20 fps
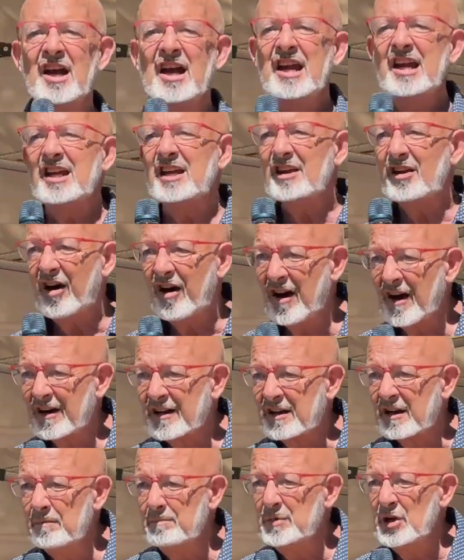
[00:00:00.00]
in our
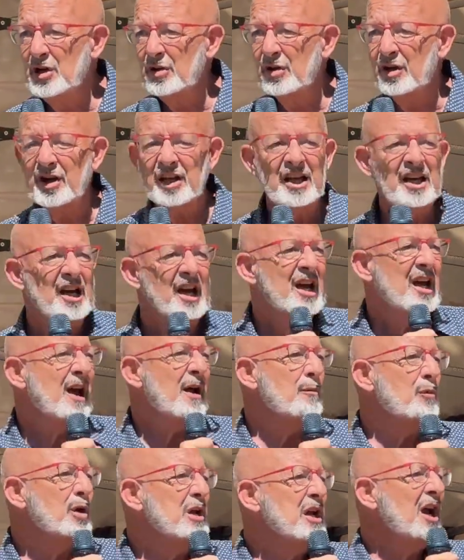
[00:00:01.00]
community,
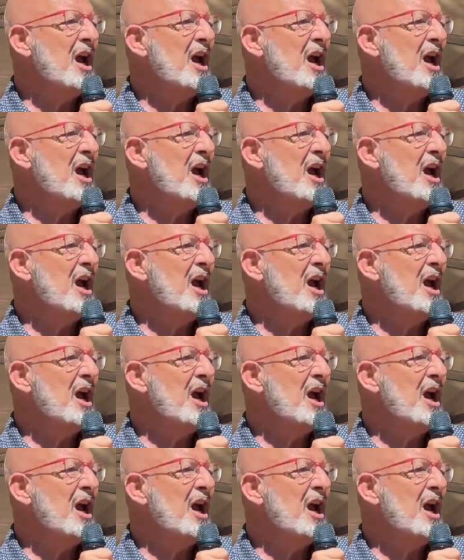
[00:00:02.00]
and we